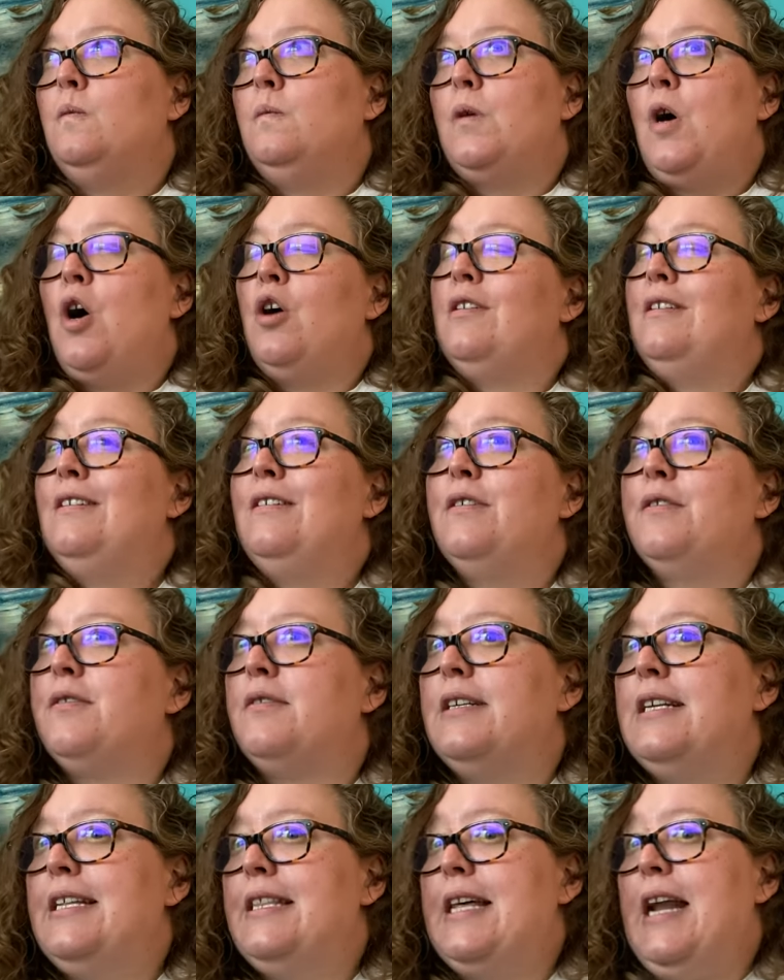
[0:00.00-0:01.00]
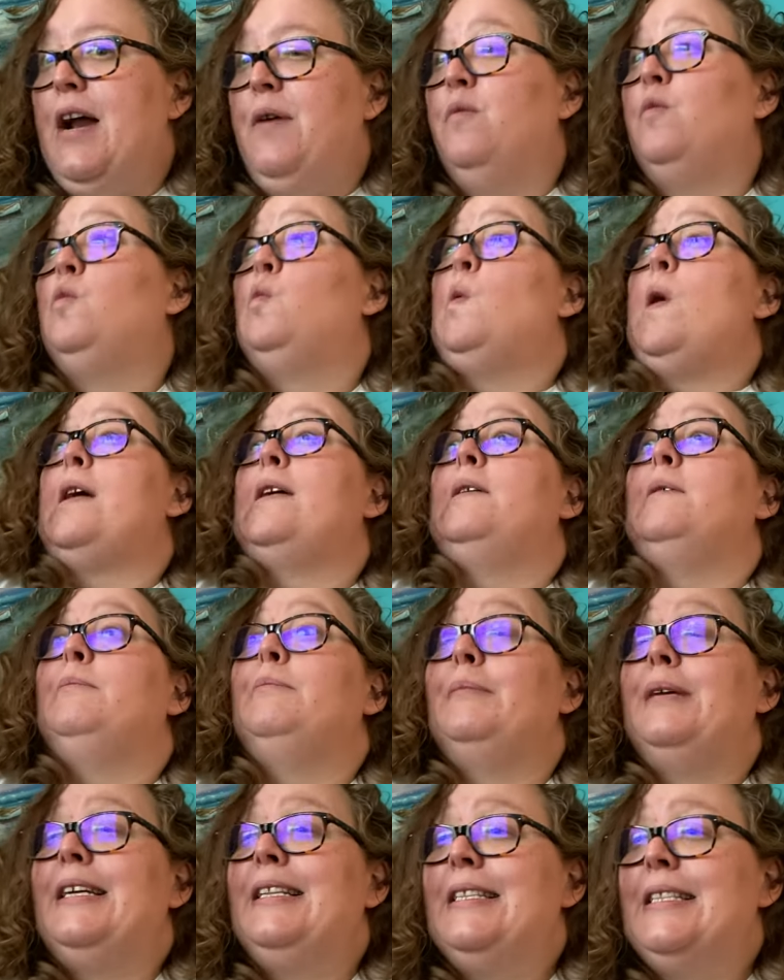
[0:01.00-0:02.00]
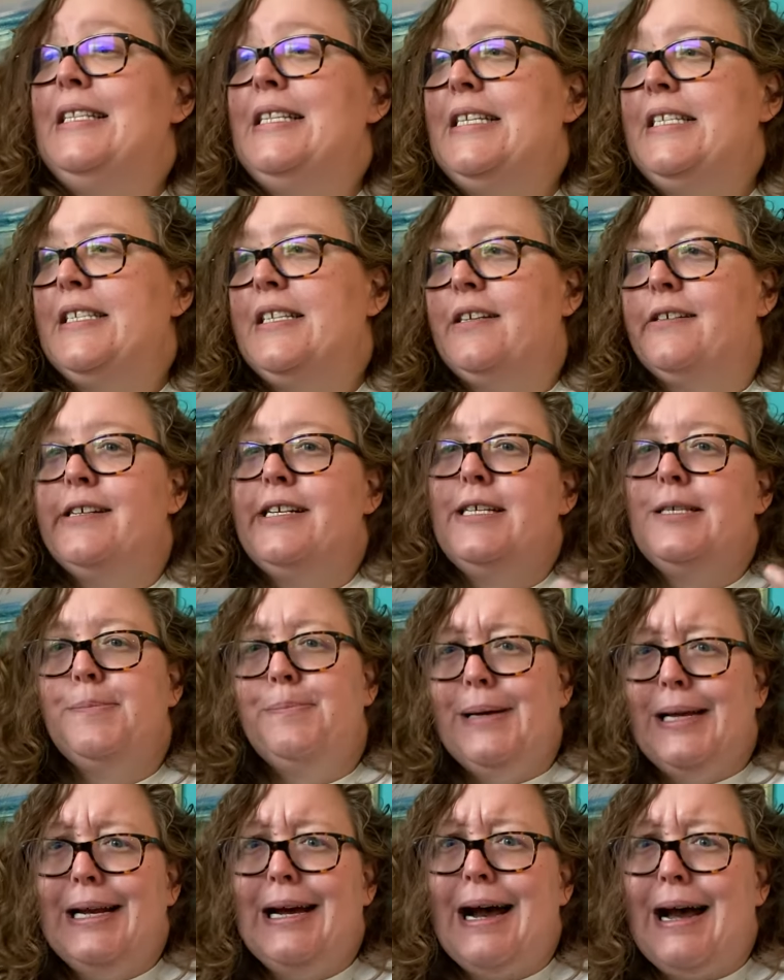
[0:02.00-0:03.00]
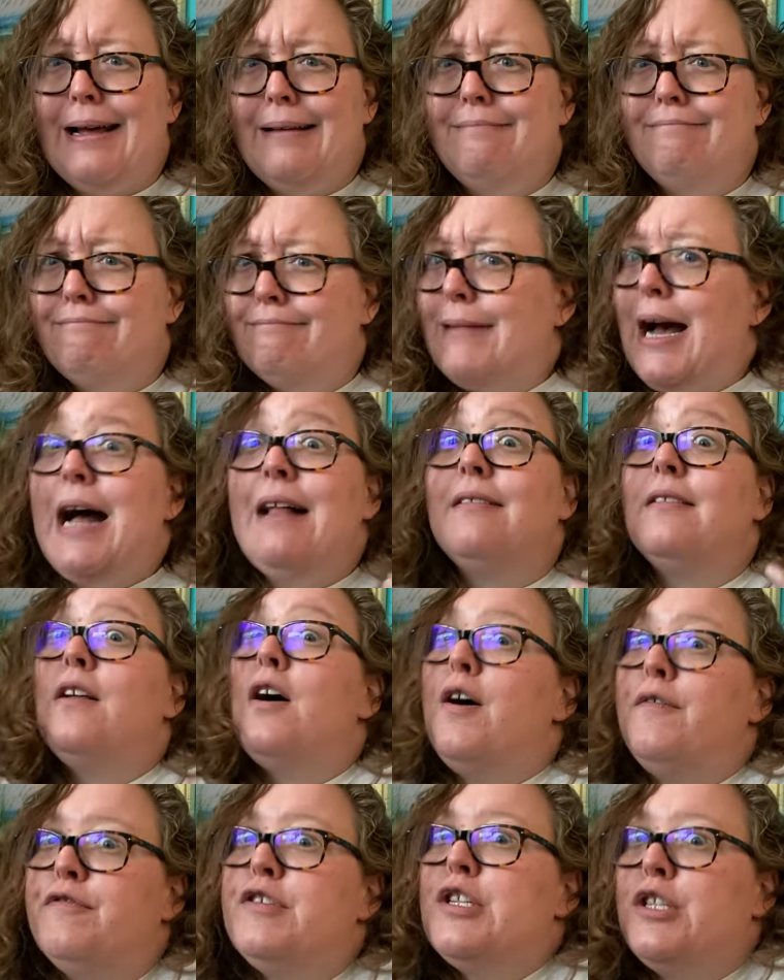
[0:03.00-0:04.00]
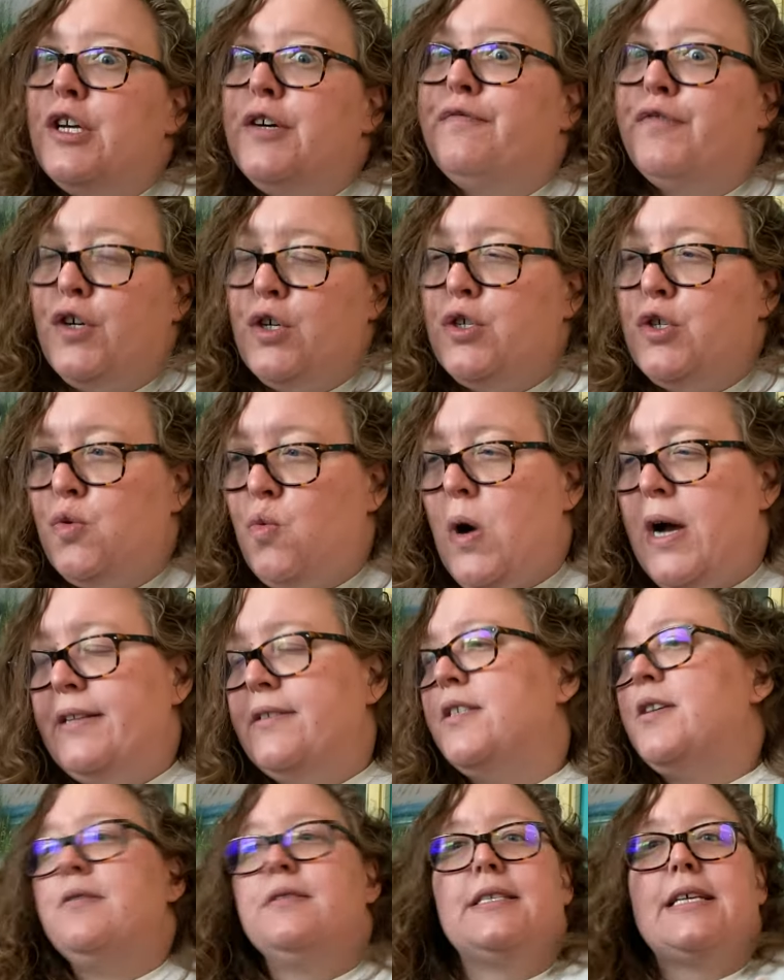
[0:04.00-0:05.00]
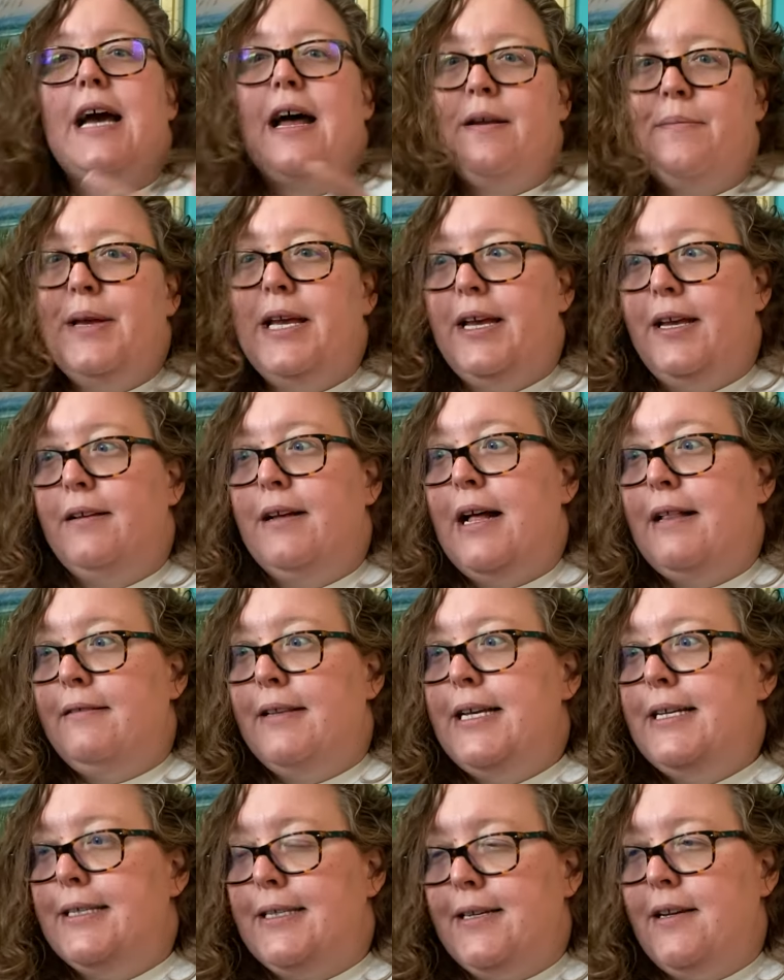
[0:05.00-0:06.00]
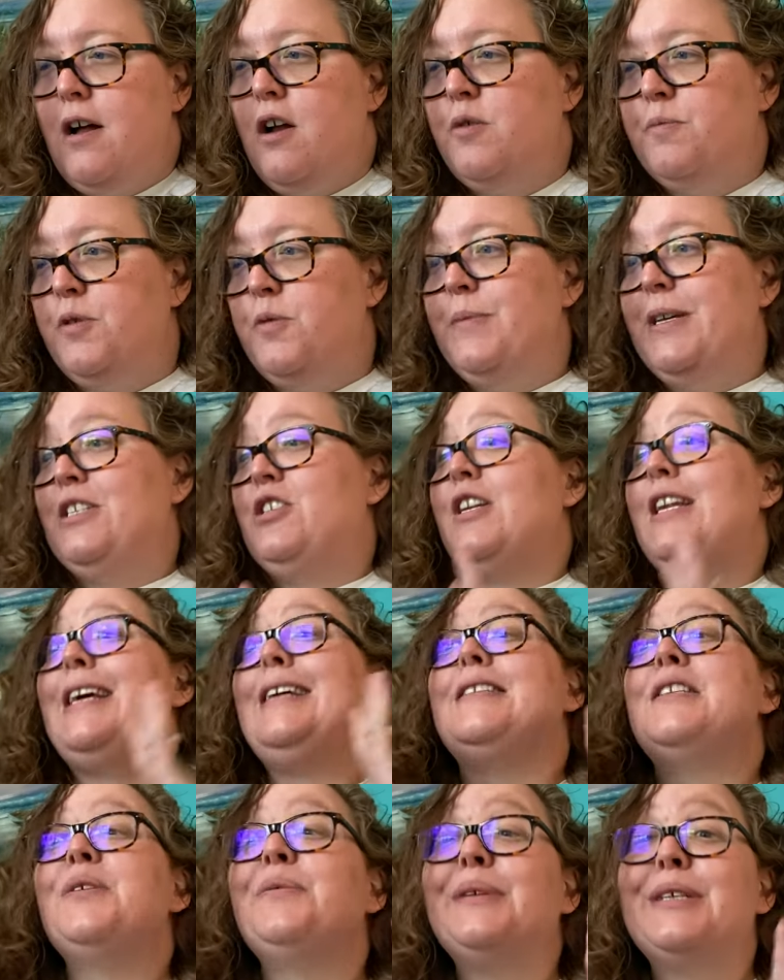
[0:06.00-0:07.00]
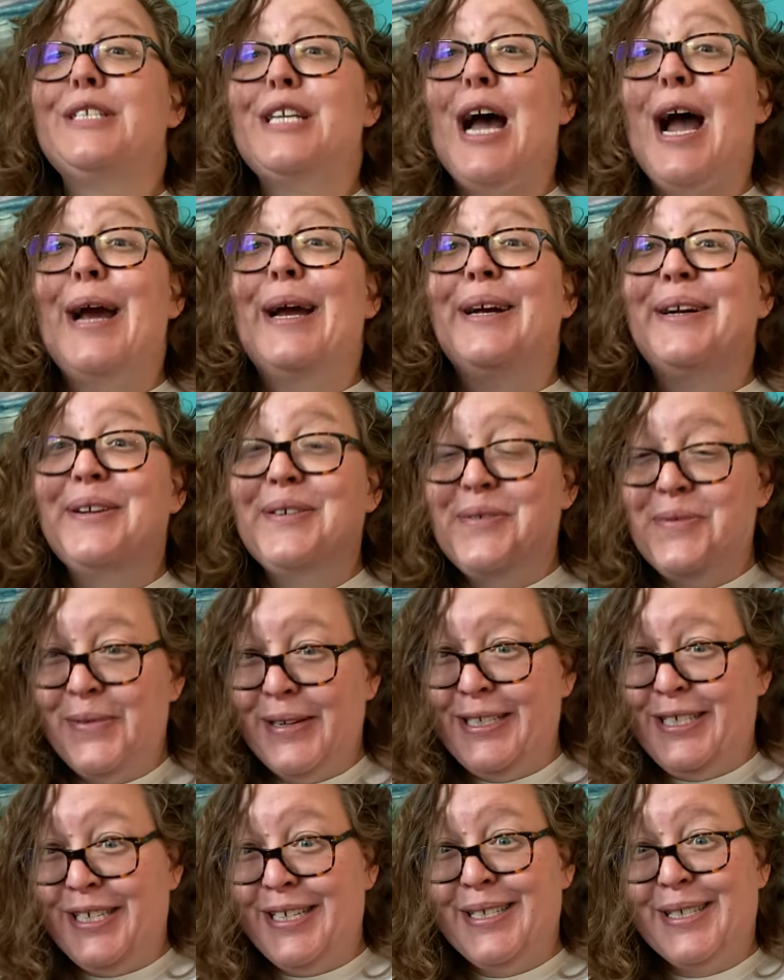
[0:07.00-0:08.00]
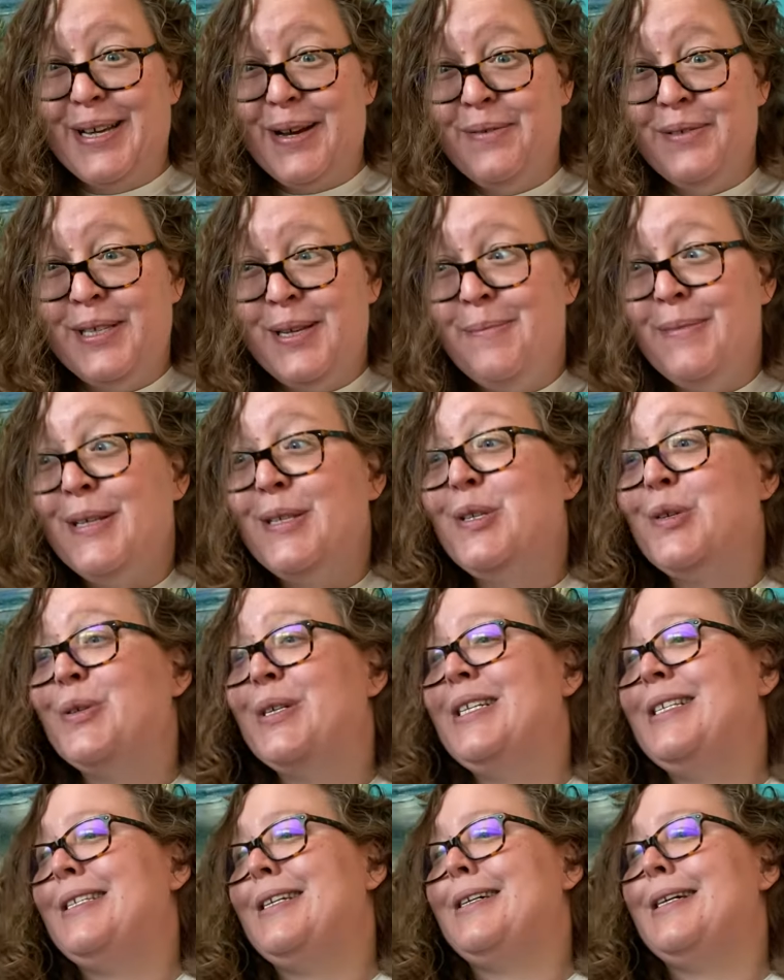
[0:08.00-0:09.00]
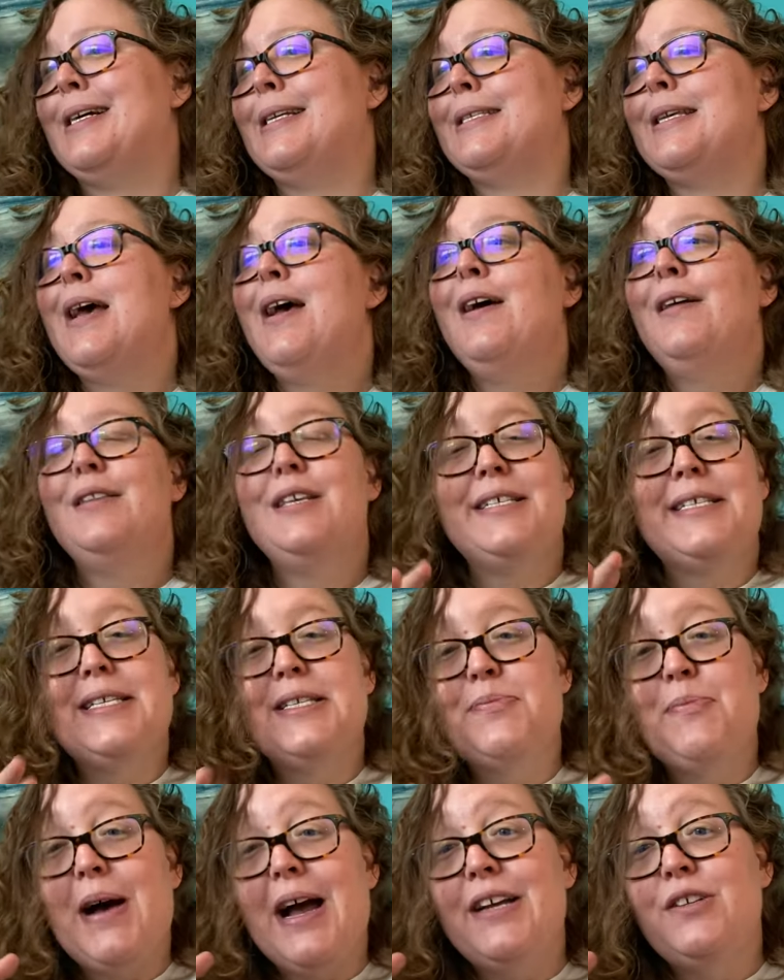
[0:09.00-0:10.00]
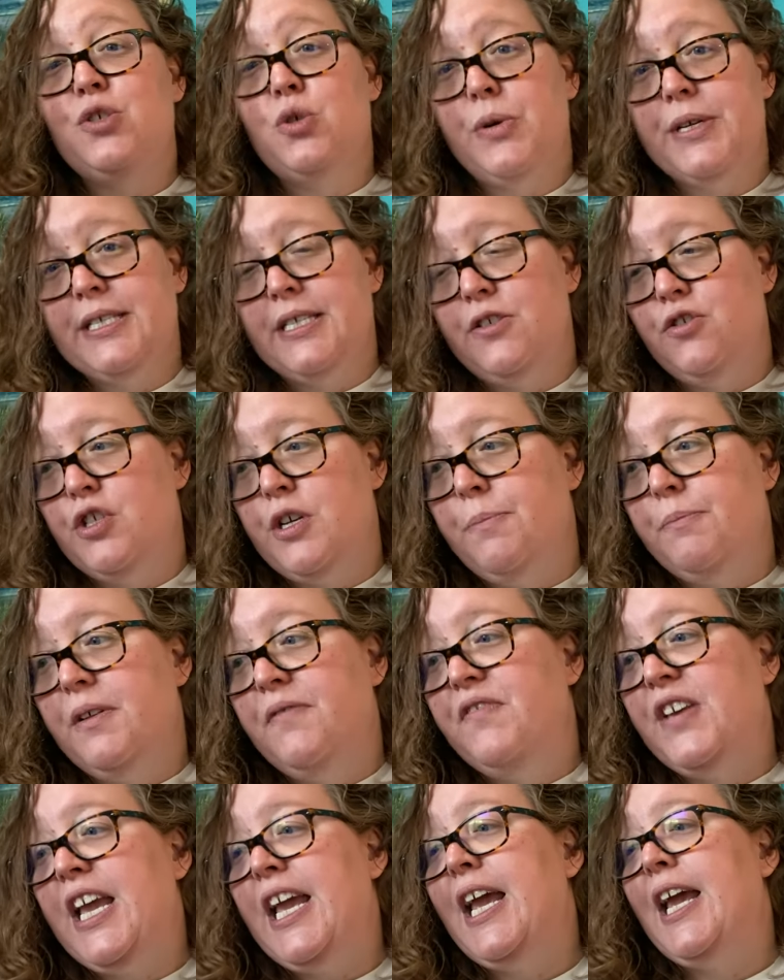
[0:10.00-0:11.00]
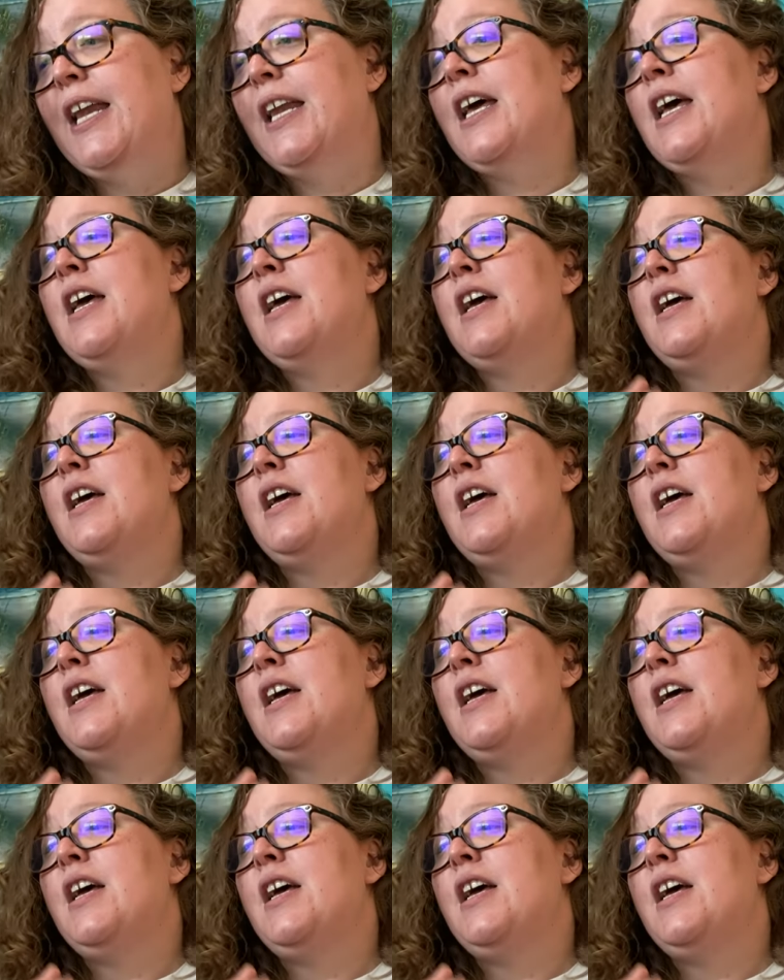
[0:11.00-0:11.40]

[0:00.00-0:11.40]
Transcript: on good authority that I recommend this series, but I loved the first one. So it's got to be at least an honorable mention. It's a Retired Witches Cozy Mystery series. This is by Joyce and Jim Levine.